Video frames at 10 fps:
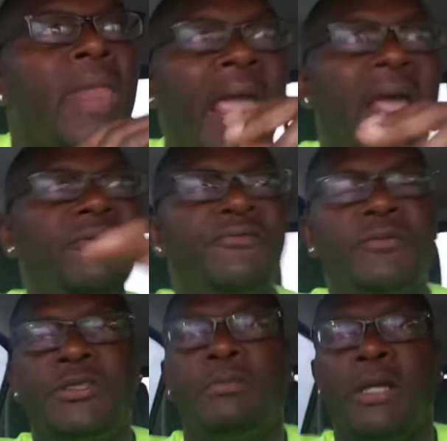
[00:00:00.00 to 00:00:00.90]
have
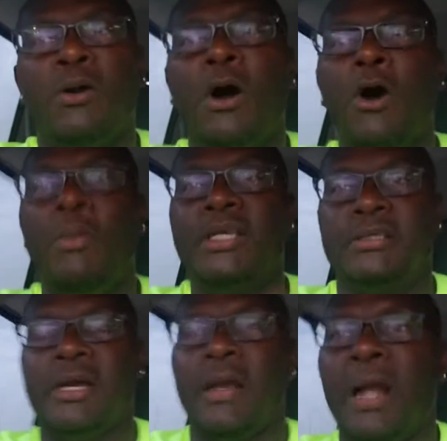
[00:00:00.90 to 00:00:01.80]
some little
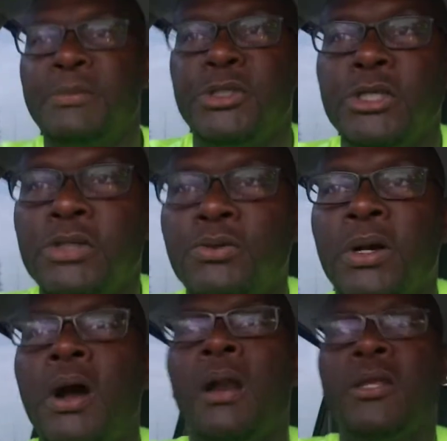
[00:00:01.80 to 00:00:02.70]
homies looking up to you
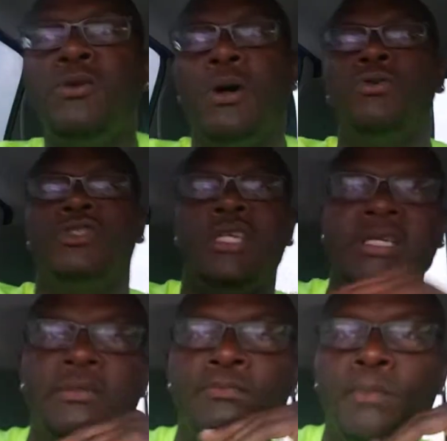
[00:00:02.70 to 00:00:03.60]
and calling you OG
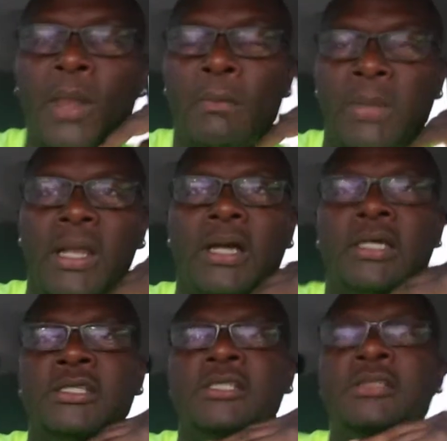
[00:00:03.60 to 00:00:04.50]

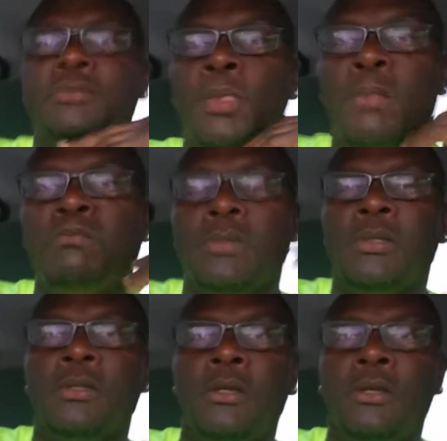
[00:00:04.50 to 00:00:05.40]
because
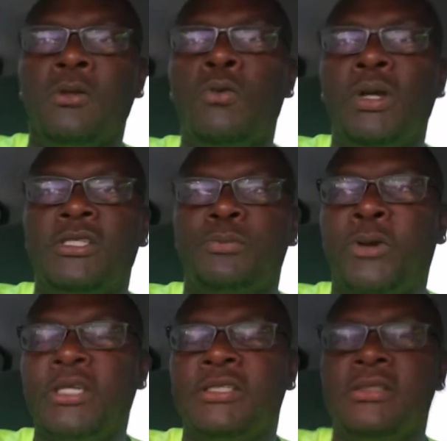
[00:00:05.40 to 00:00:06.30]
you went to
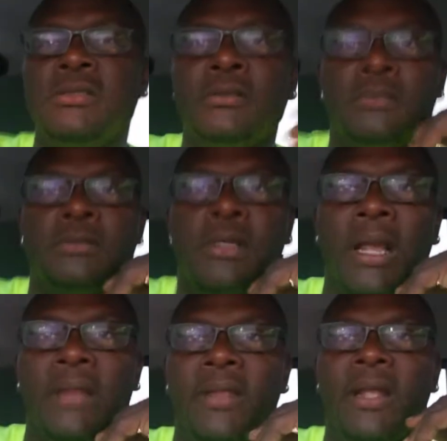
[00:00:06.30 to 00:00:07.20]
prison.
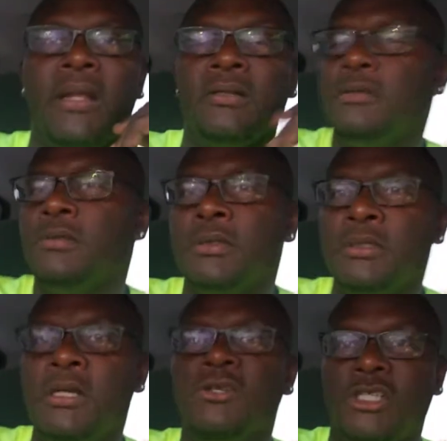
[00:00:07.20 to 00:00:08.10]
And then
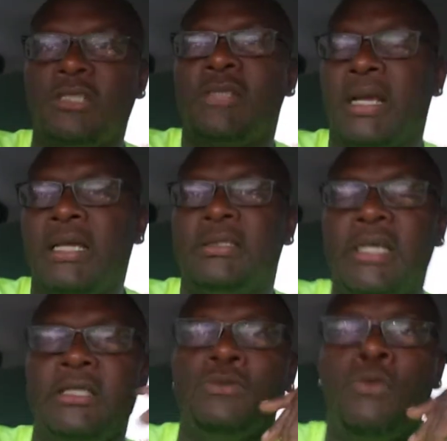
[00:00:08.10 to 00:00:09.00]
you'll just, like I
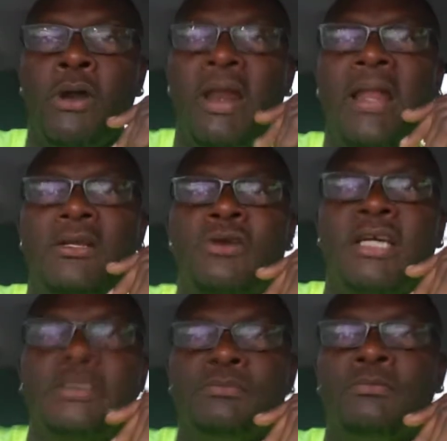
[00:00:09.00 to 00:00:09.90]
said, you wear that like you
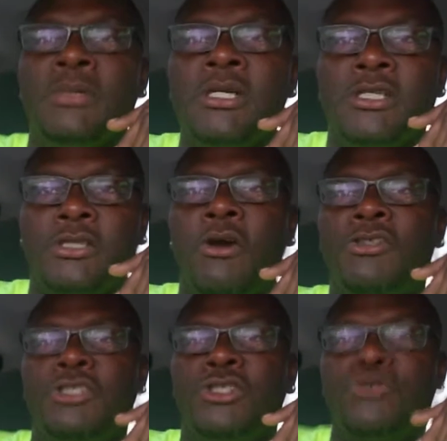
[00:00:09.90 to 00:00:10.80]
got some
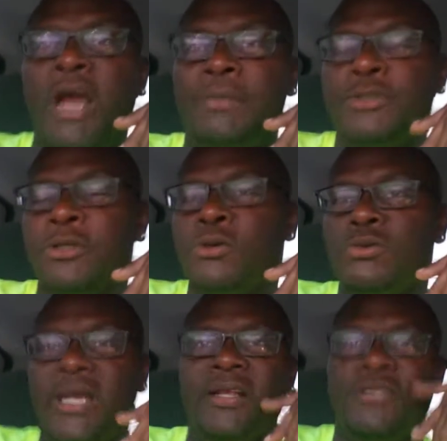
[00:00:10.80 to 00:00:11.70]
sergeant stripes or
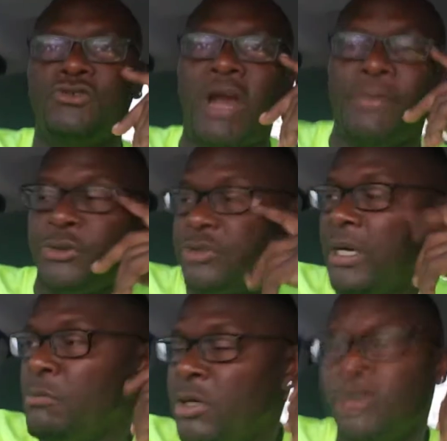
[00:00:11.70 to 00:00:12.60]
lieutenant stripes or
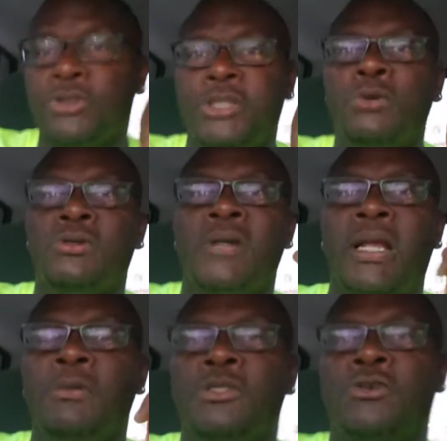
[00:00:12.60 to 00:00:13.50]
something on your shoulder,
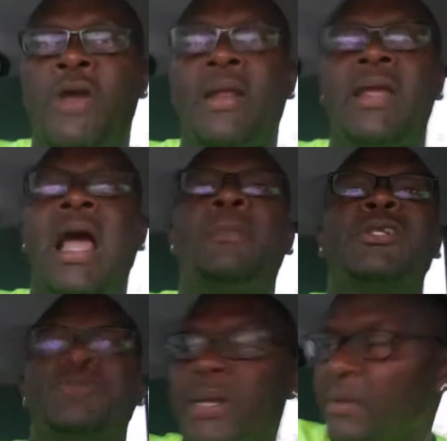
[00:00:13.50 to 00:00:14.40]
like it was a great
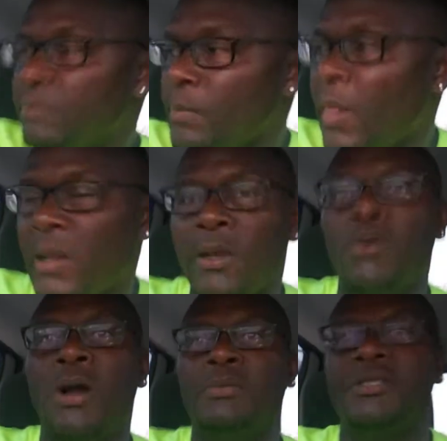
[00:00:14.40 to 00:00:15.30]
accomplishment. You know what I'm